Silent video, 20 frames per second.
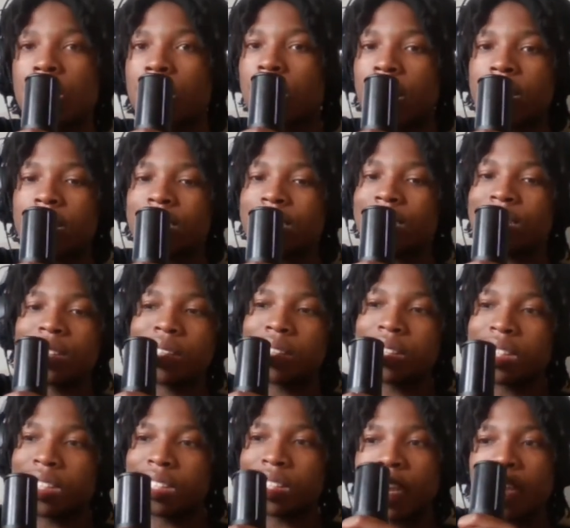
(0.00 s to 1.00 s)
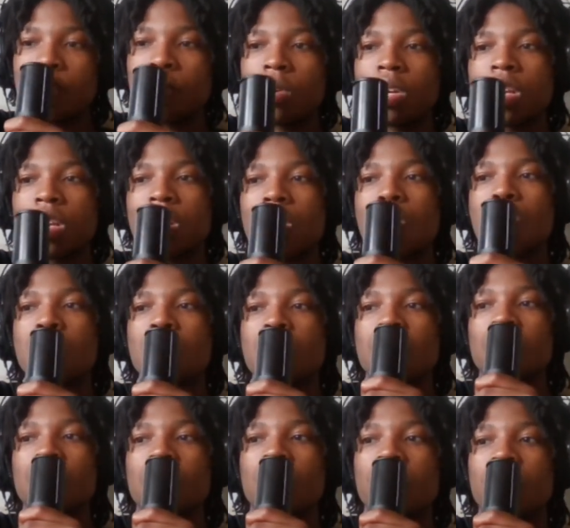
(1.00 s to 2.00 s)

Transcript: Like it ain't really no